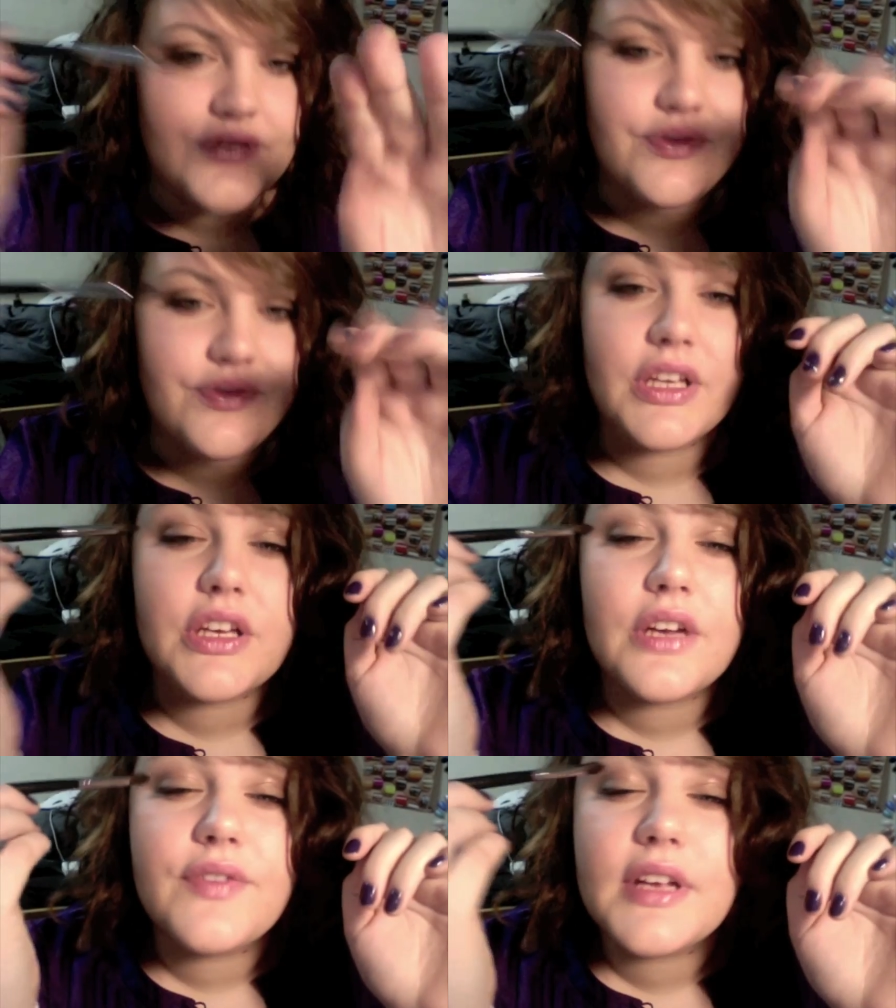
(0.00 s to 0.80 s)
really
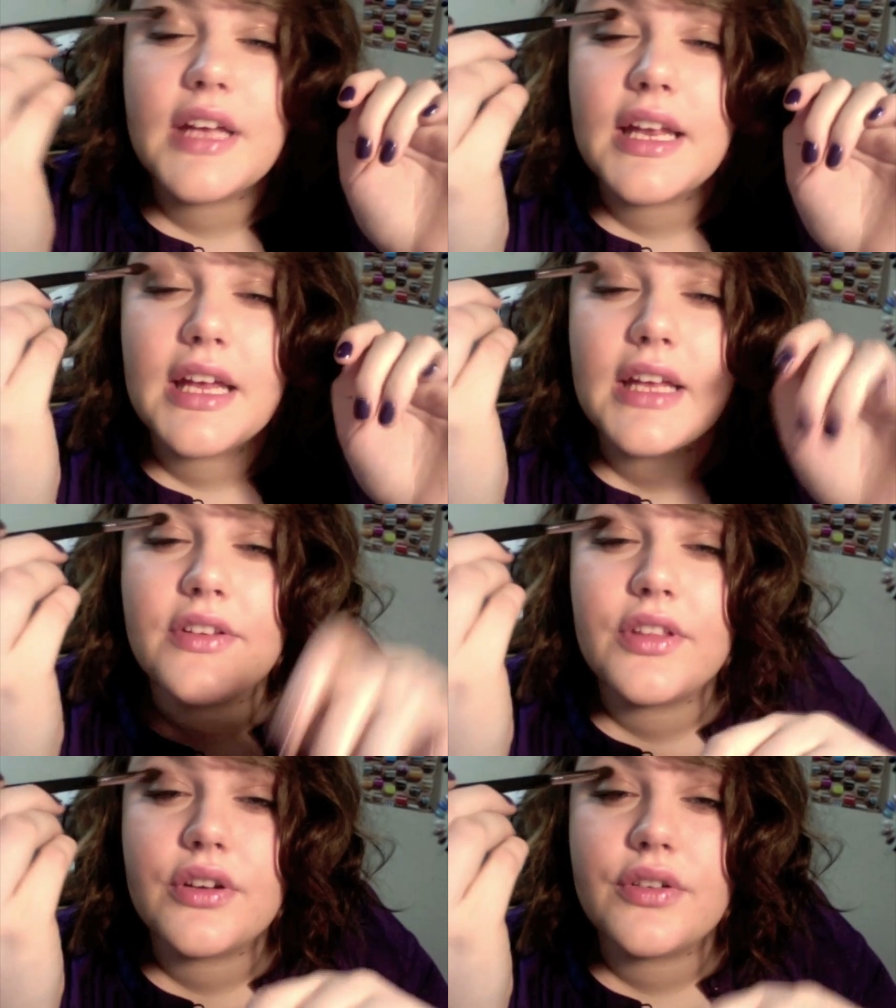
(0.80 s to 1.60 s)
good for getting
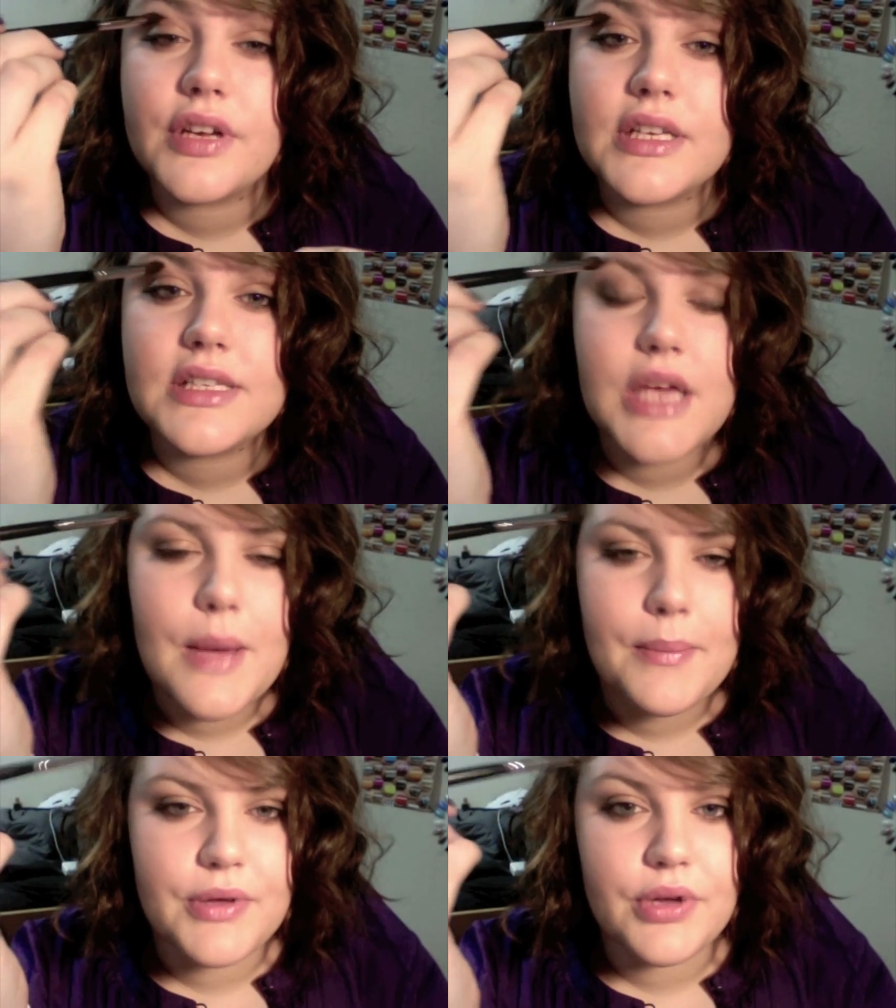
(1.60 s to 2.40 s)
into the crease,
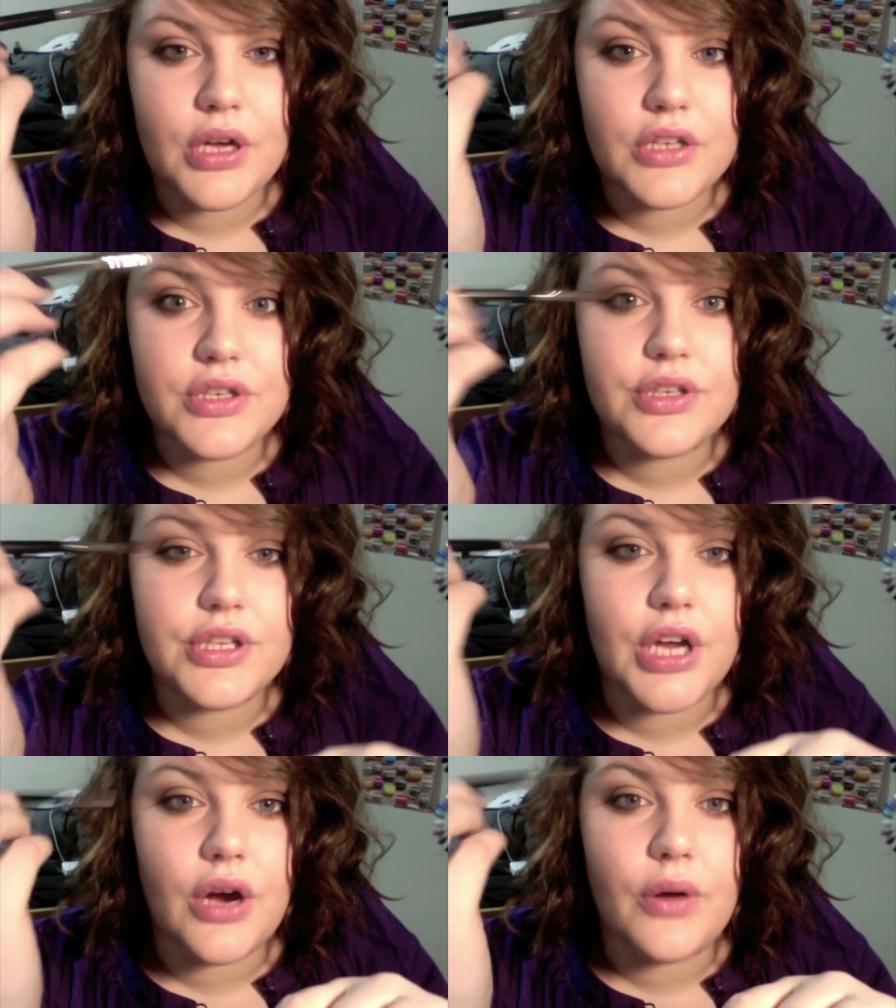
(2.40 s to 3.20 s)
but you can also,
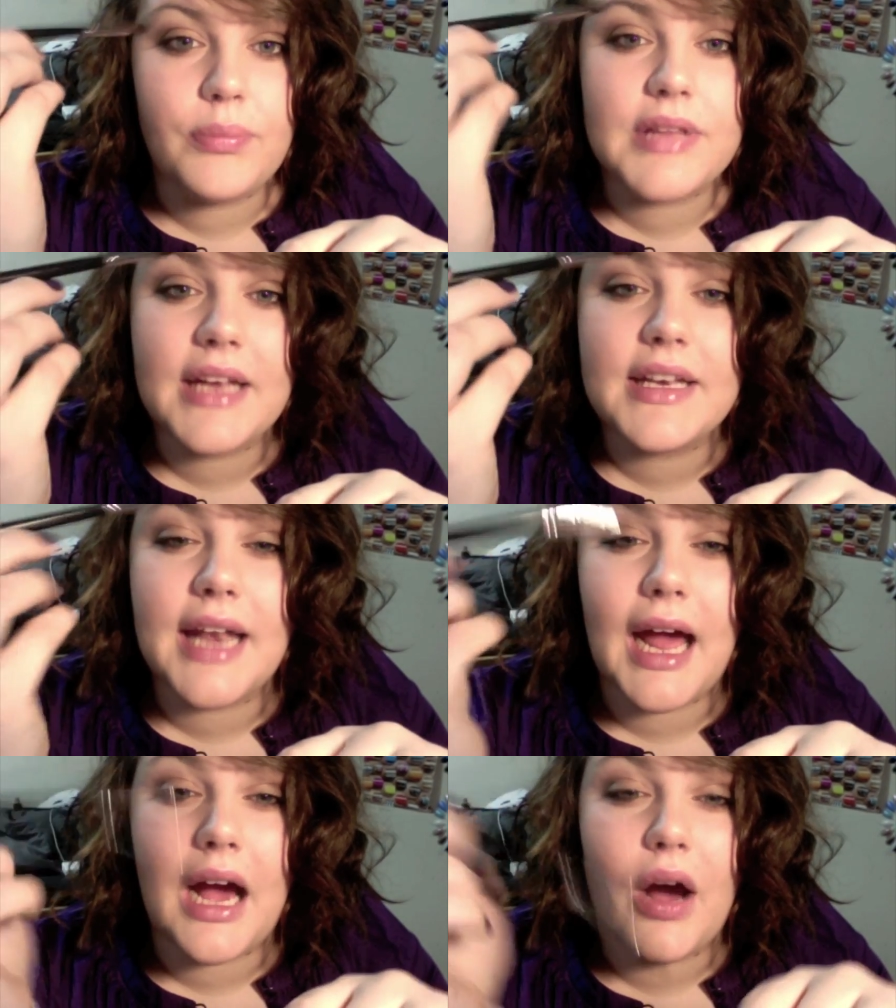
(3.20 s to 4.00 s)
you know, blend
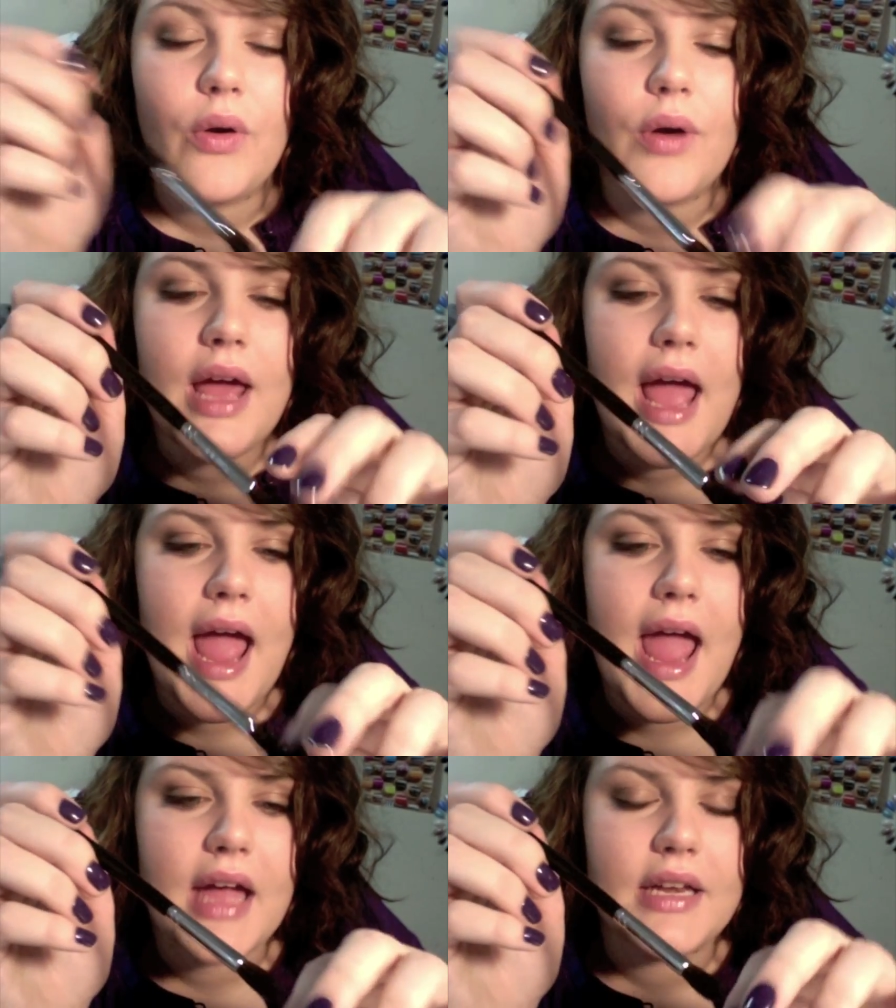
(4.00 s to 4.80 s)
it out.
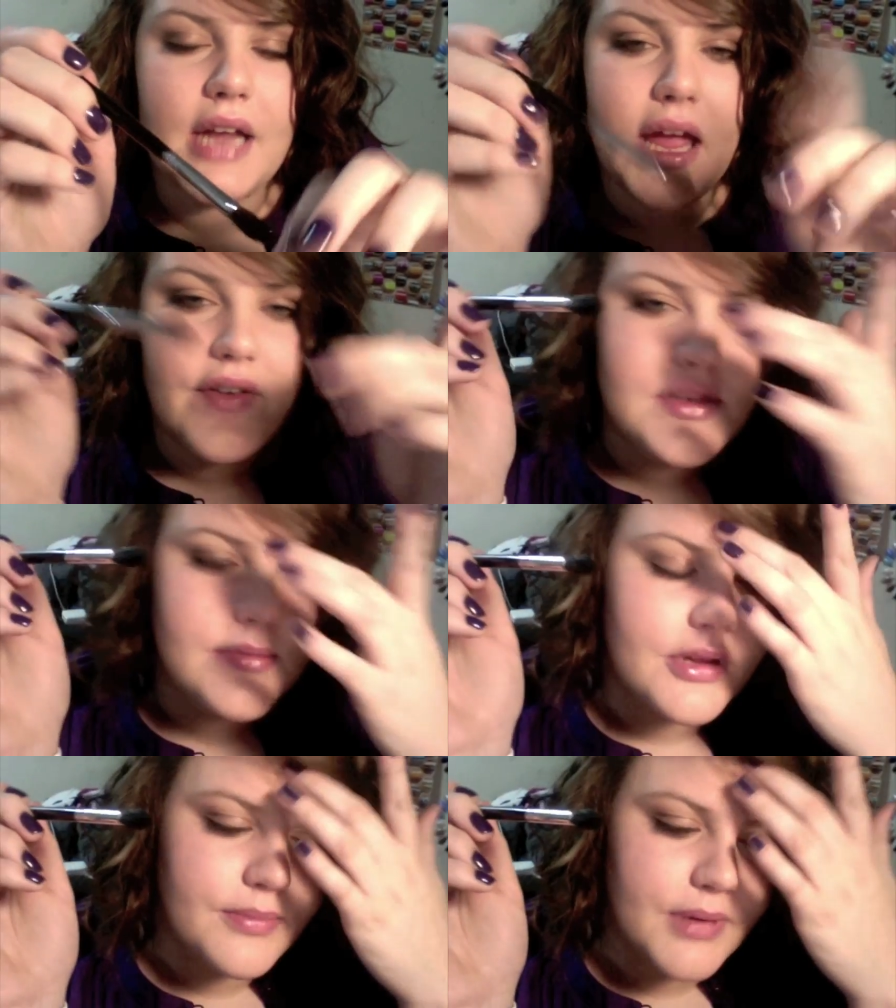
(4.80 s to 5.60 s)
And I have
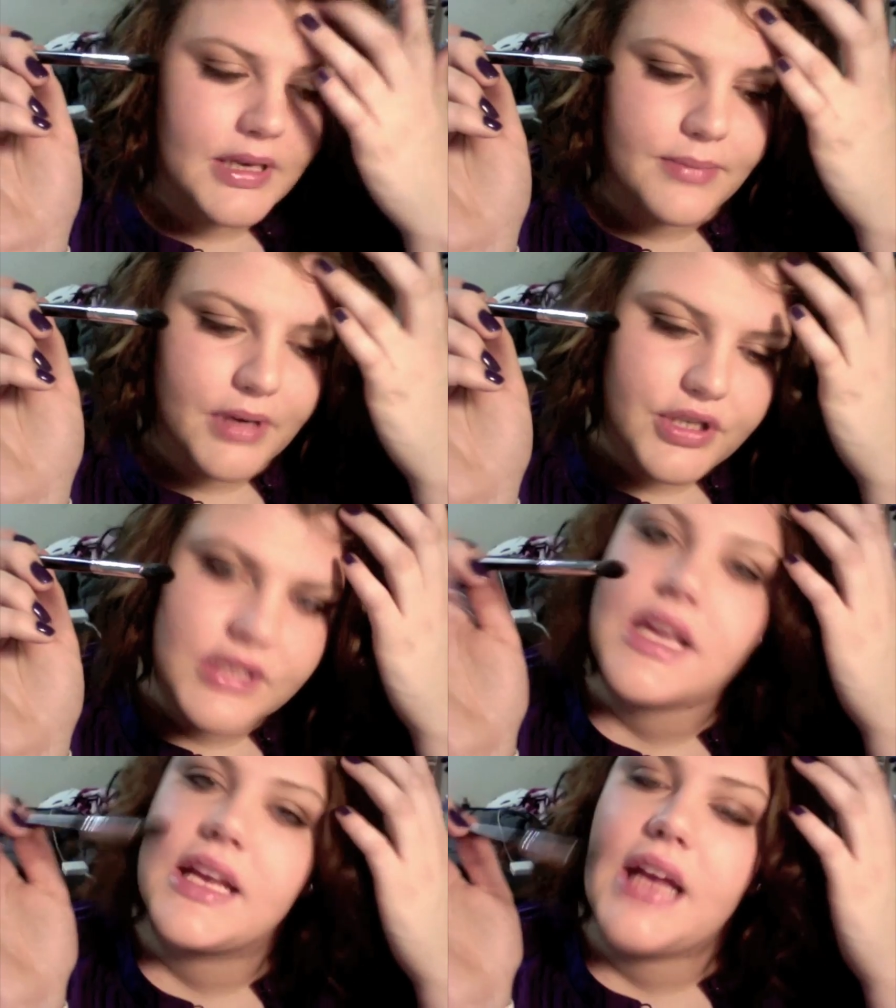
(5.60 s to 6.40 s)
some other blending
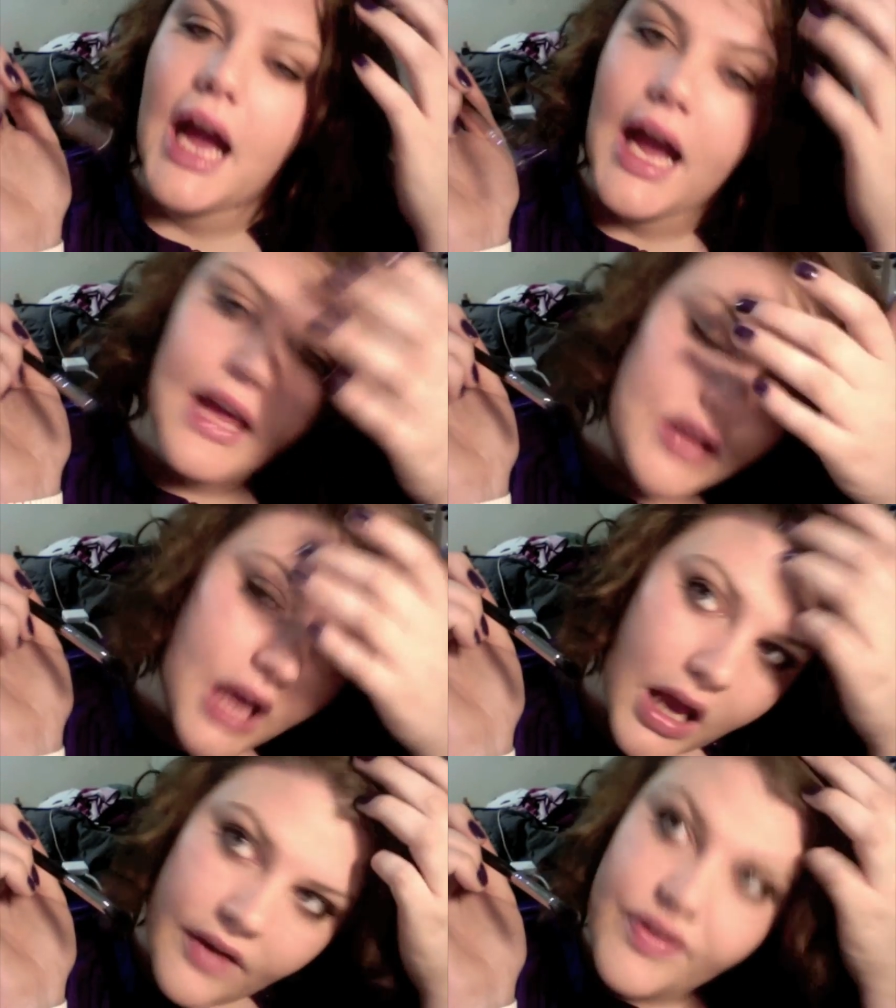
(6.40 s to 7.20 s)
brushes, like I
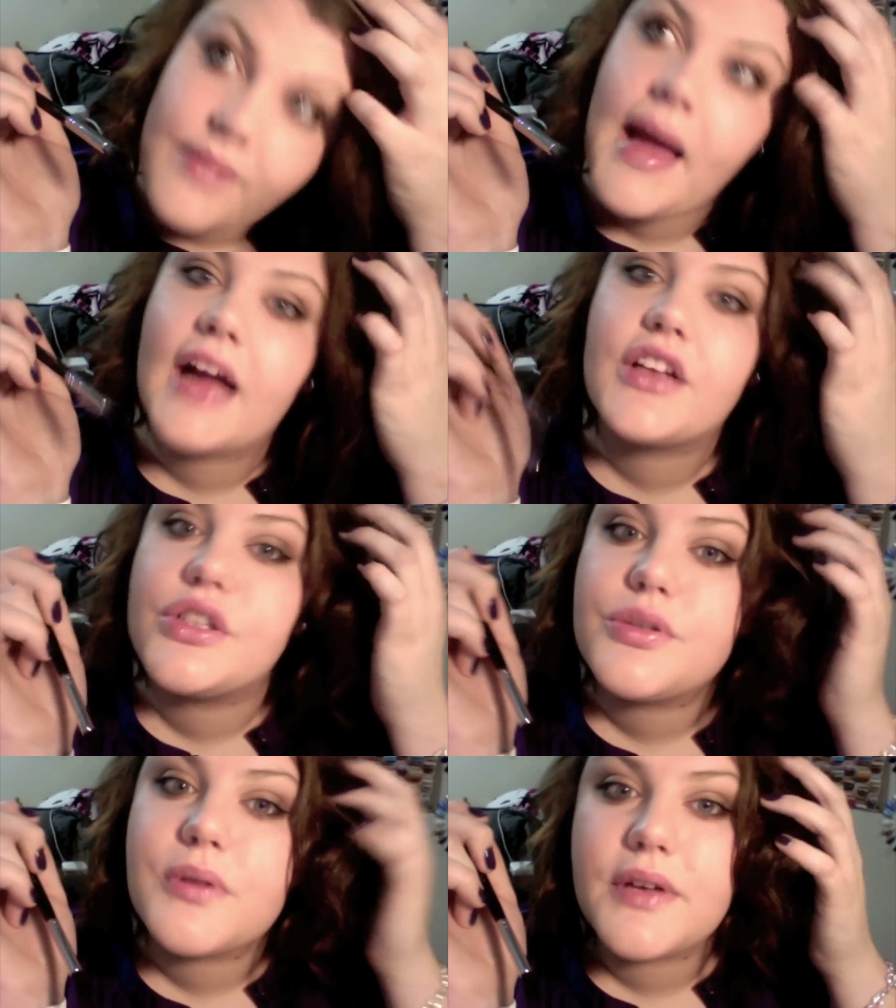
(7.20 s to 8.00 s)
love the MAC
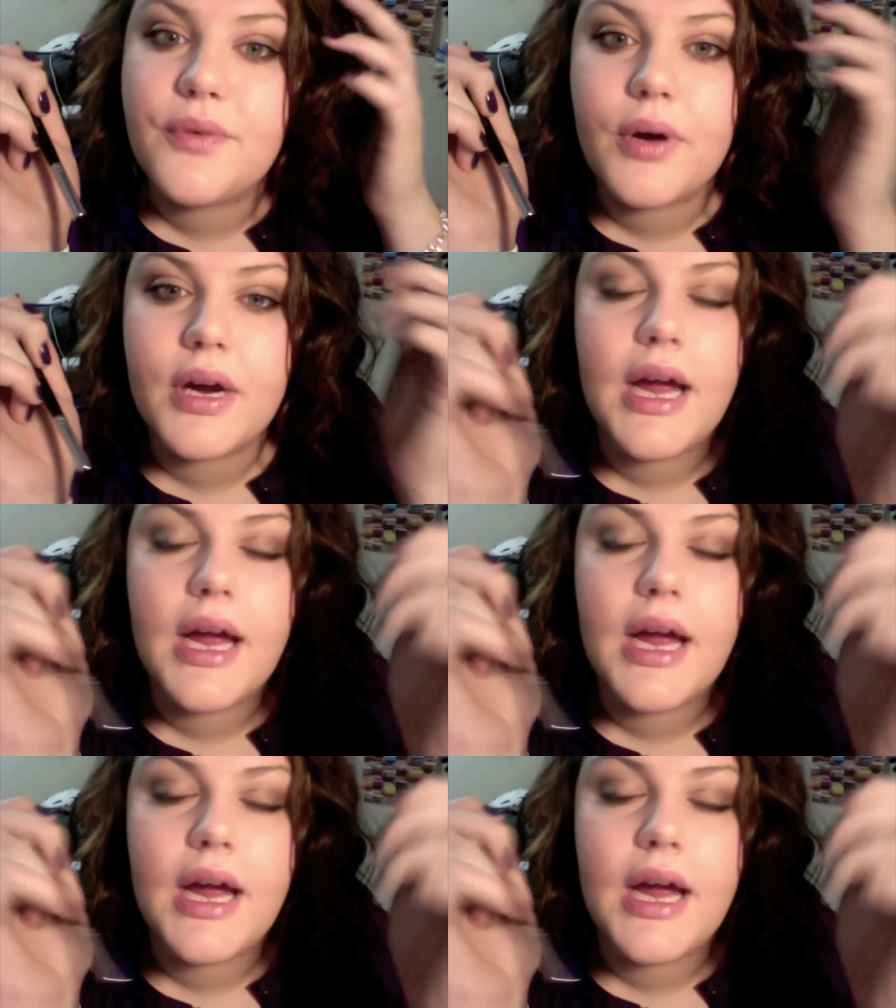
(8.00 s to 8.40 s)
224,